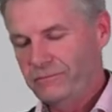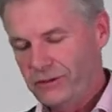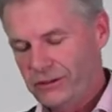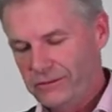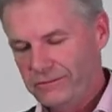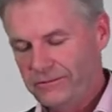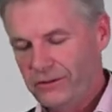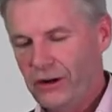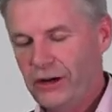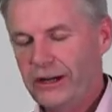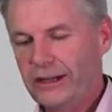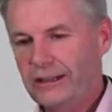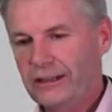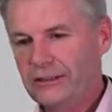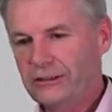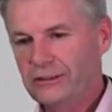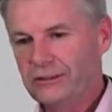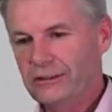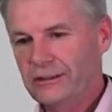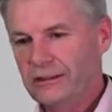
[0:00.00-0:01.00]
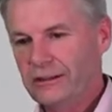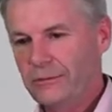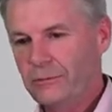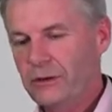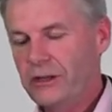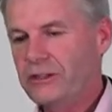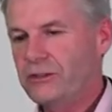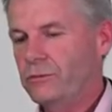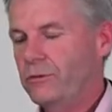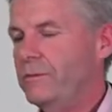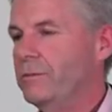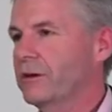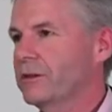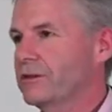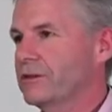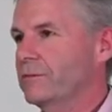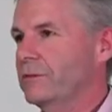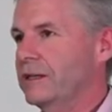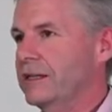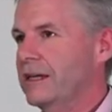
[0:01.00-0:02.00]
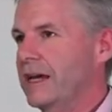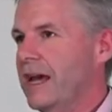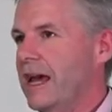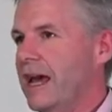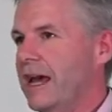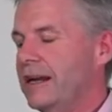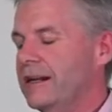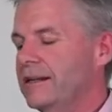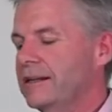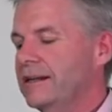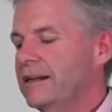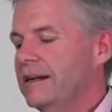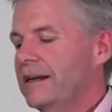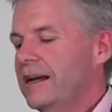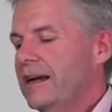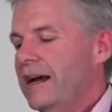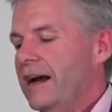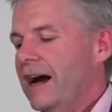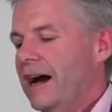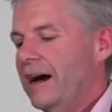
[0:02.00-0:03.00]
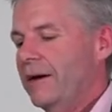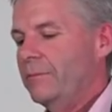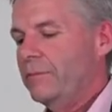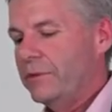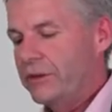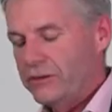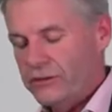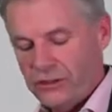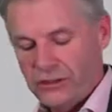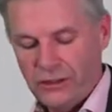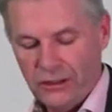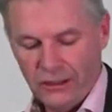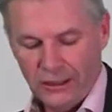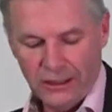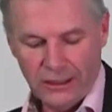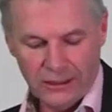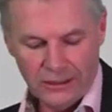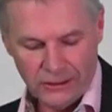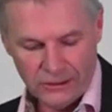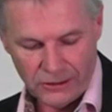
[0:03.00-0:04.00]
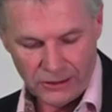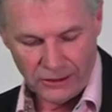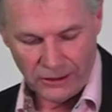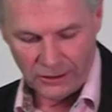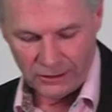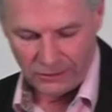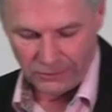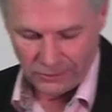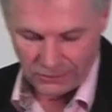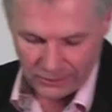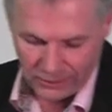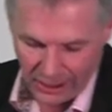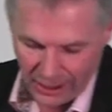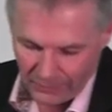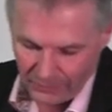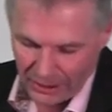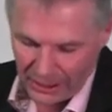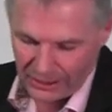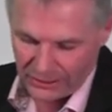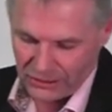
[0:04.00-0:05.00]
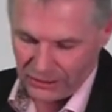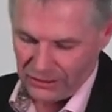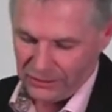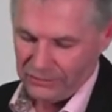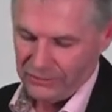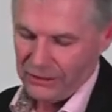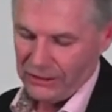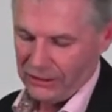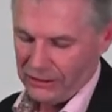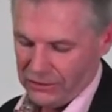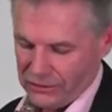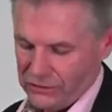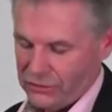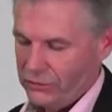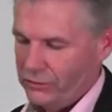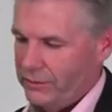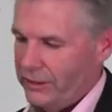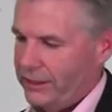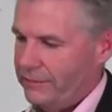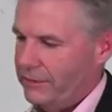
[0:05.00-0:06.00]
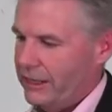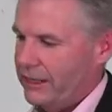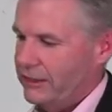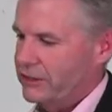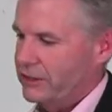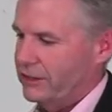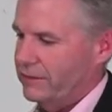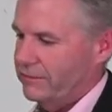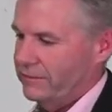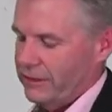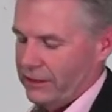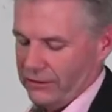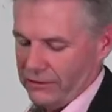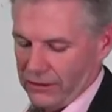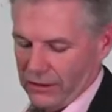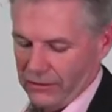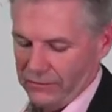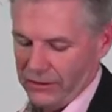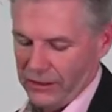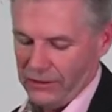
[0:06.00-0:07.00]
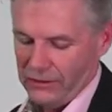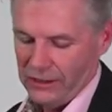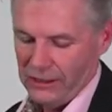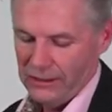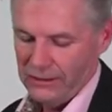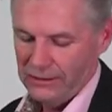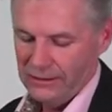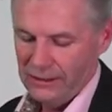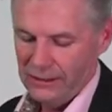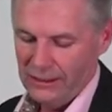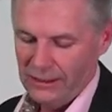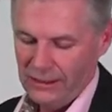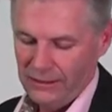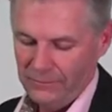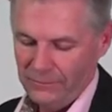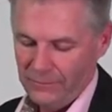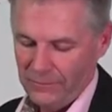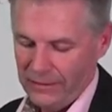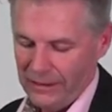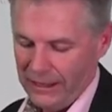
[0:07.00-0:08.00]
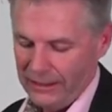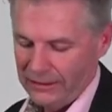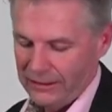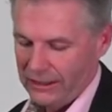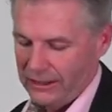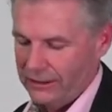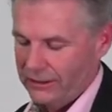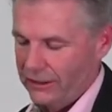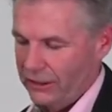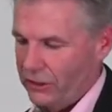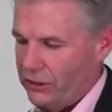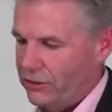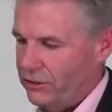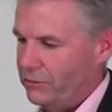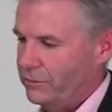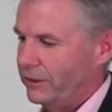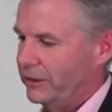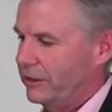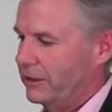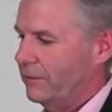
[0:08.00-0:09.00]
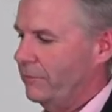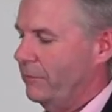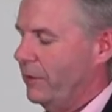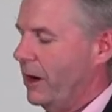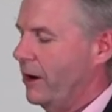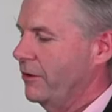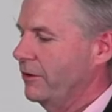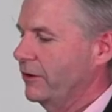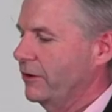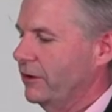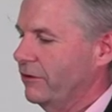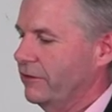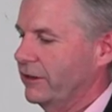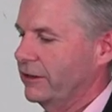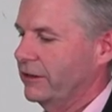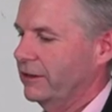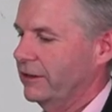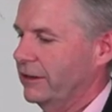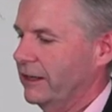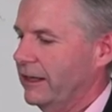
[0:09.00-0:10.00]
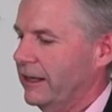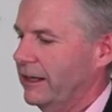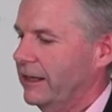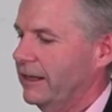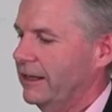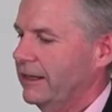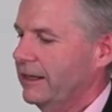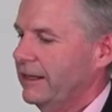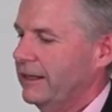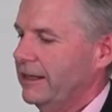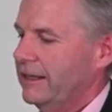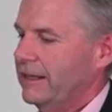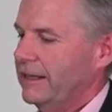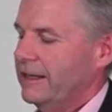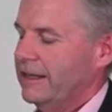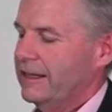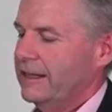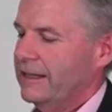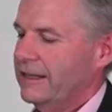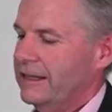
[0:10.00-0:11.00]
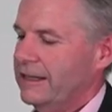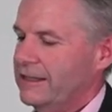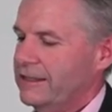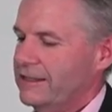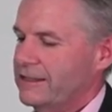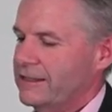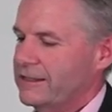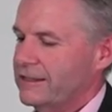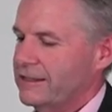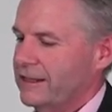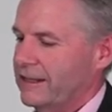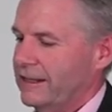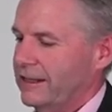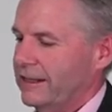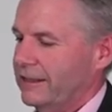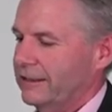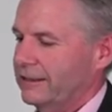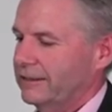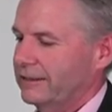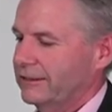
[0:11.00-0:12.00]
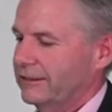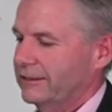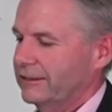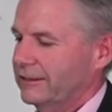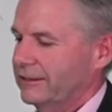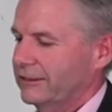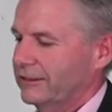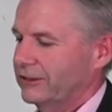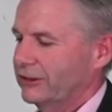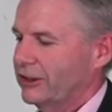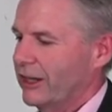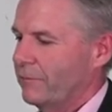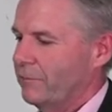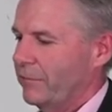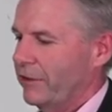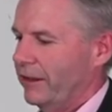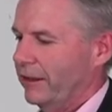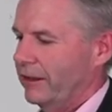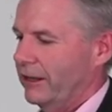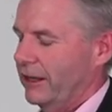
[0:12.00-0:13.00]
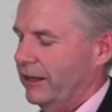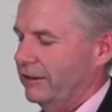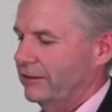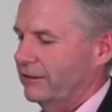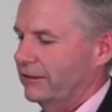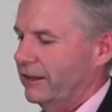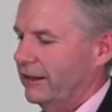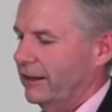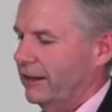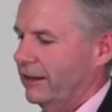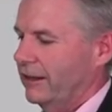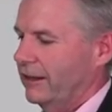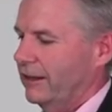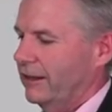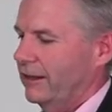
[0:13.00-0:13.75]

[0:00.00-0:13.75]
defining this the best we possibly can, um, but there's still a still a, a margin. Of, there can still be a margin of, of error, um, and the, the human component of it uh, is uh, something that uh,